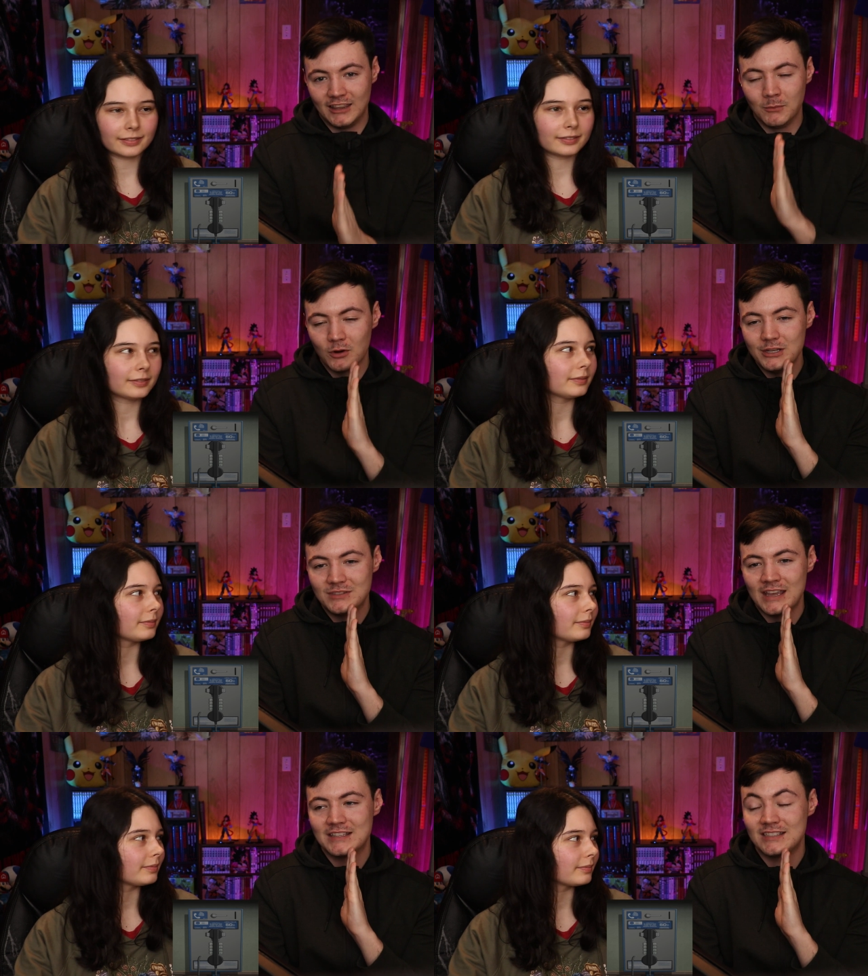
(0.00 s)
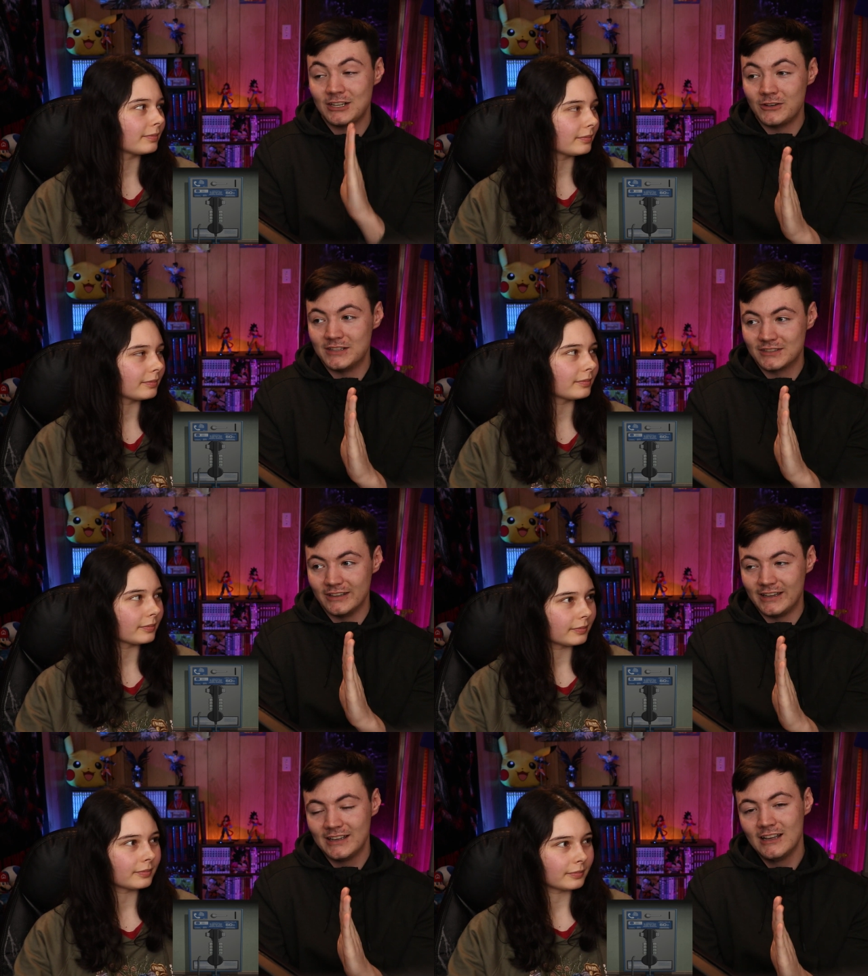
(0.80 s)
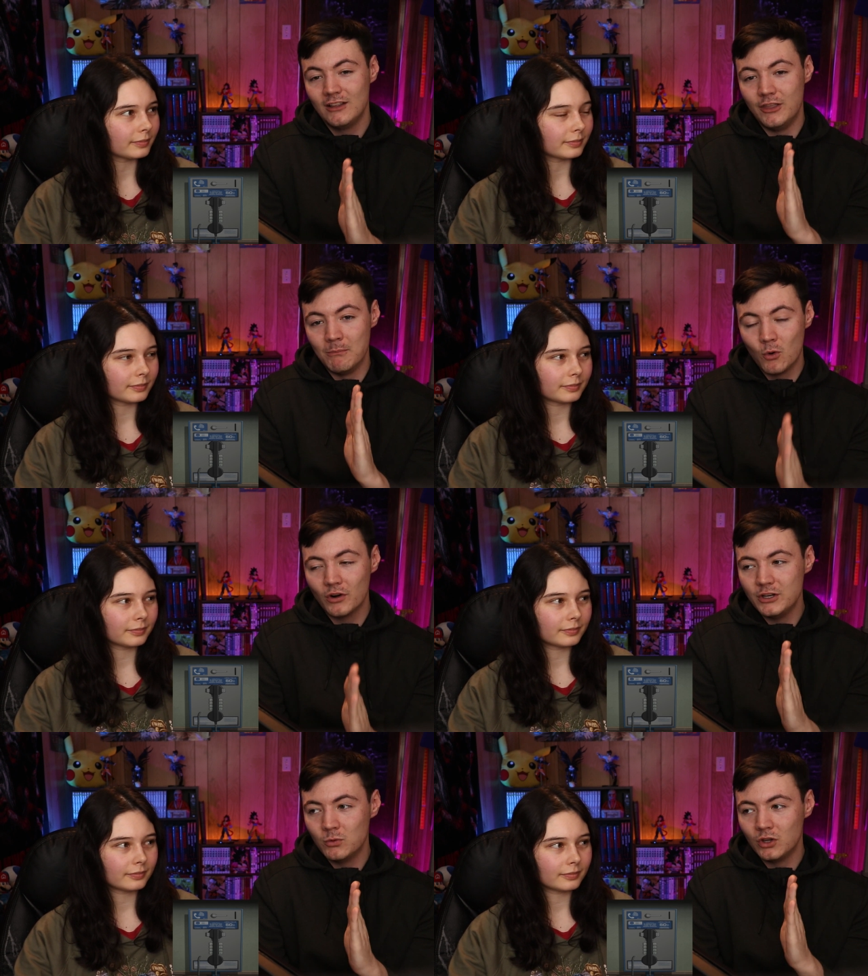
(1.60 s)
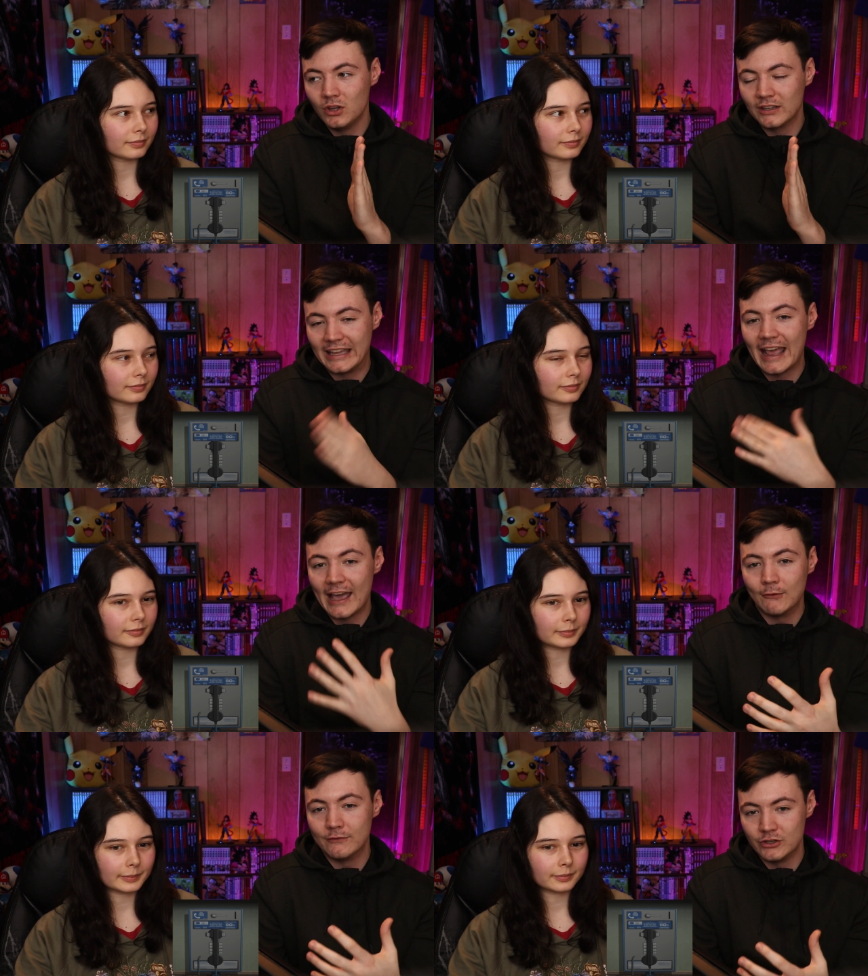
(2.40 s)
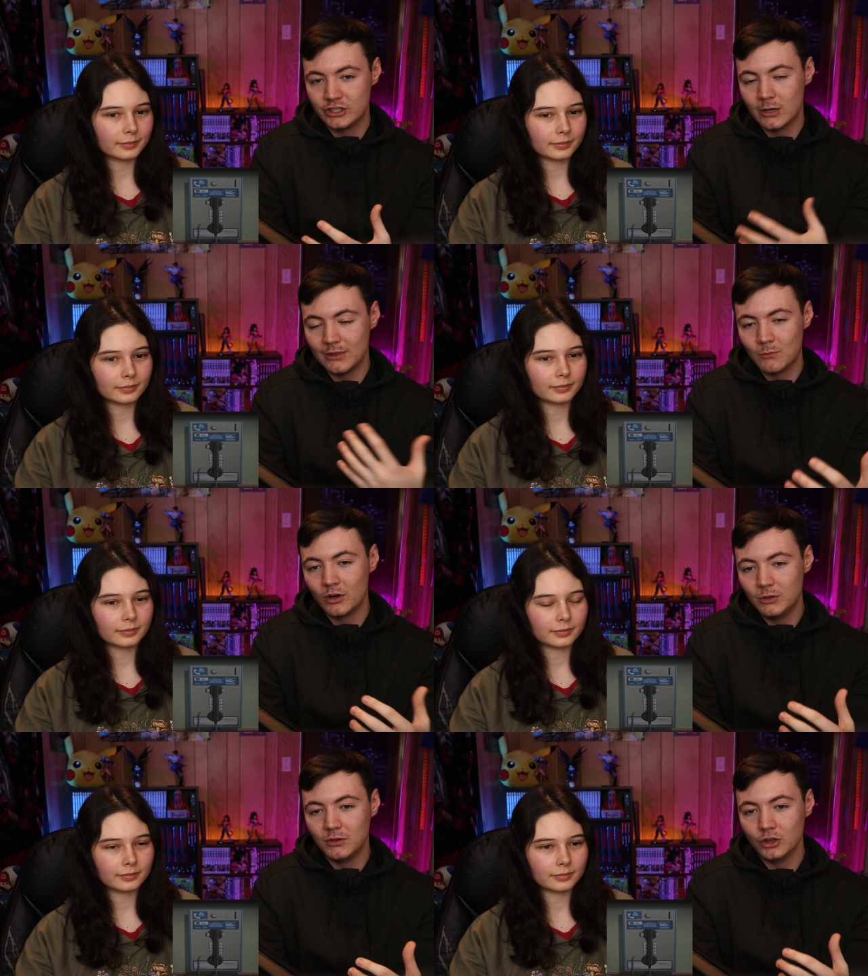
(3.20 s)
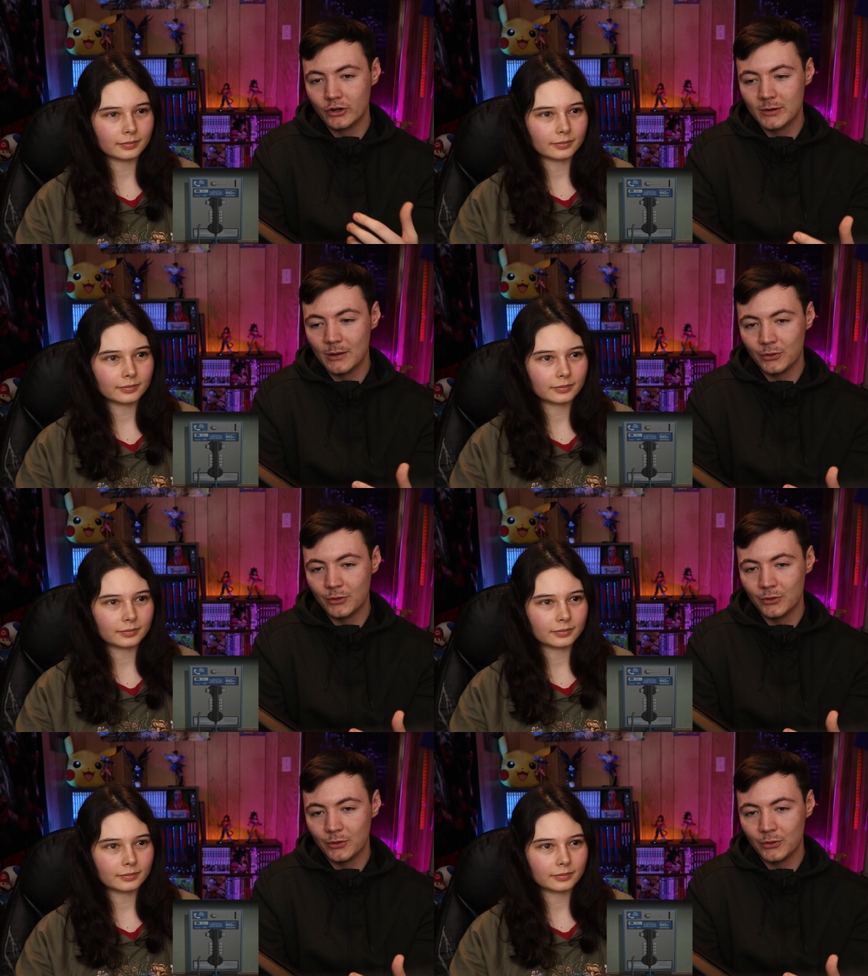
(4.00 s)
Speaker 1: and the more you take seriously, the more you will get out of the show, the more you will learn